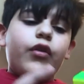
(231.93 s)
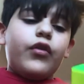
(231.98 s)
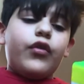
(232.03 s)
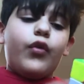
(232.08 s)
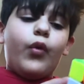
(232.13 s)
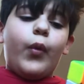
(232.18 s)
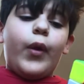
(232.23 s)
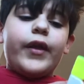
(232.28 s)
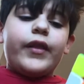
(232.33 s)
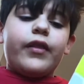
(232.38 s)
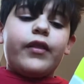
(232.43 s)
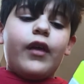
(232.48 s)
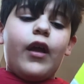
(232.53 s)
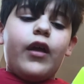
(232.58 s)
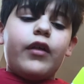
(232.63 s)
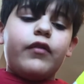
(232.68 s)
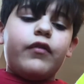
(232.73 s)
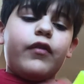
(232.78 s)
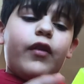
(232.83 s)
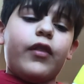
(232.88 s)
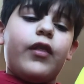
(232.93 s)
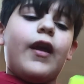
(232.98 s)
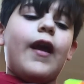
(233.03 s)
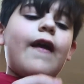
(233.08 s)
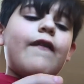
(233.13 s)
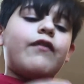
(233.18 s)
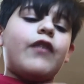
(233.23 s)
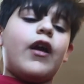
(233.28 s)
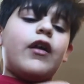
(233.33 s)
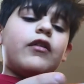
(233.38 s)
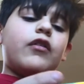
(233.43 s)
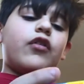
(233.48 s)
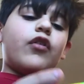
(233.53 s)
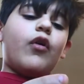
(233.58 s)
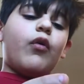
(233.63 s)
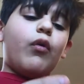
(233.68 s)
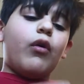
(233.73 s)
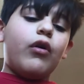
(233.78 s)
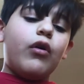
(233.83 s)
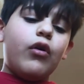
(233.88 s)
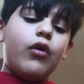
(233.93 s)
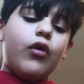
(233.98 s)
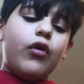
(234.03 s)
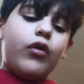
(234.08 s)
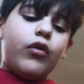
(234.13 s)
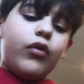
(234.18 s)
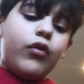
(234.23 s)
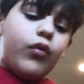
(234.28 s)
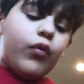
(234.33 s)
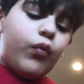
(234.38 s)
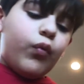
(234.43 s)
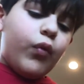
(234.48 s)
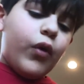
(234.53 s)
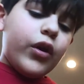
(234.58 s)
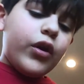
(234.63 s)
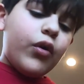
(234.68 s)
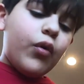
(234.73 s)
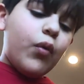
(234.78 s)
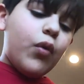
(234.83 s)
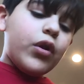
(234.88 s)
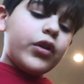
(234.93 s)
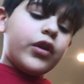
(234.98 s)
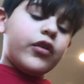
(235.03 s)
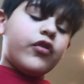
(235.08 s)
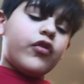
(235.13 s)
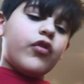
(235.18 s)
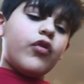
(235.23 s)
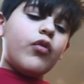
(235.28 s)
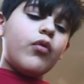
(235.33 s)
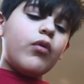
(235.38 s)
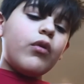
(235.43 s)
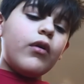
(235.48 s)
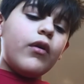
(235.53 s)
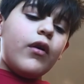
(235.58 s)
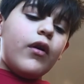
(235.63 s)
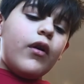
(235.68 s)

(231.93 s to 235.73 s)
the white side doesn't have that. So what you'll want to do